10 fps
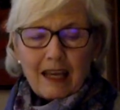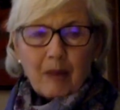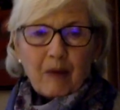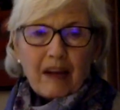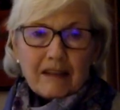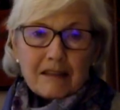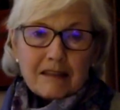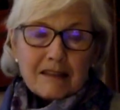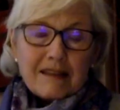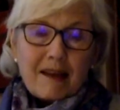A practice
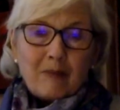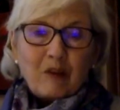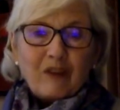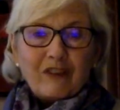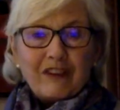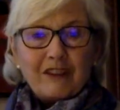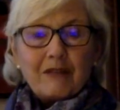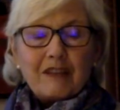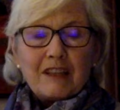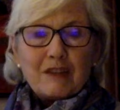example of a
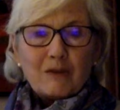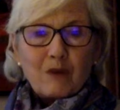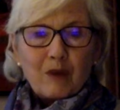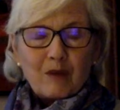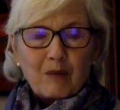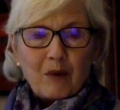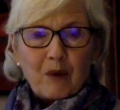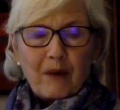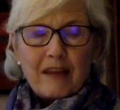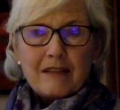theory that's a work in
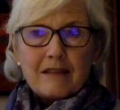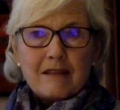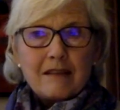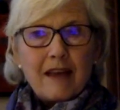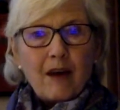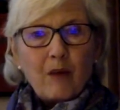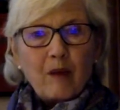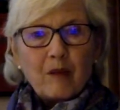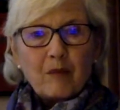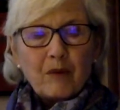progress is how
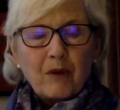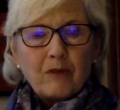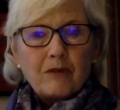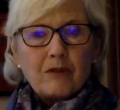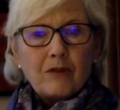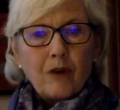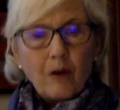we approach